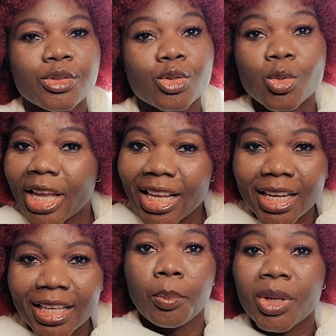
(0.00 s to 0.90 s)

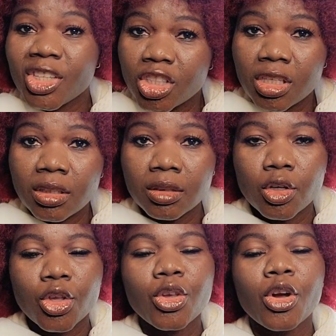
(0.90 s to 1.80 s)
Swahili, Pidgin,
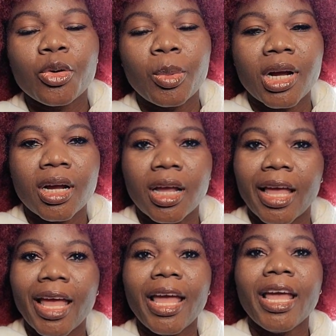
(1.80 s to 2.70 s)
Yoruba,
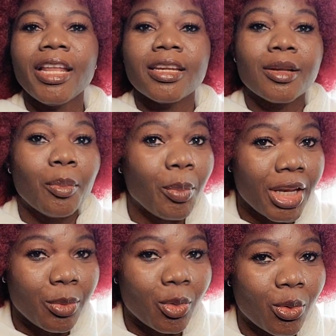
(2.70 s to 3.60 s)
and
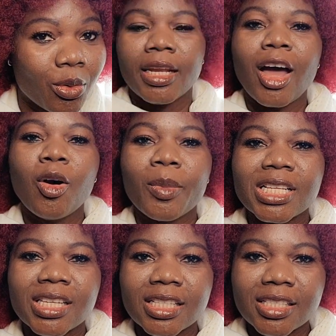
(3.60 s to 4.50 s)
many more. Now, my
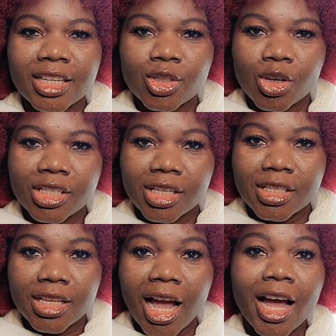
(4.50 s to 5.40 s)
sons and
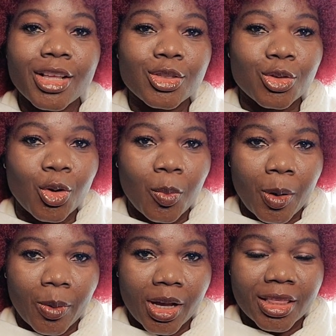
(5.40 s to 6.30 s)
daughters, as your mama,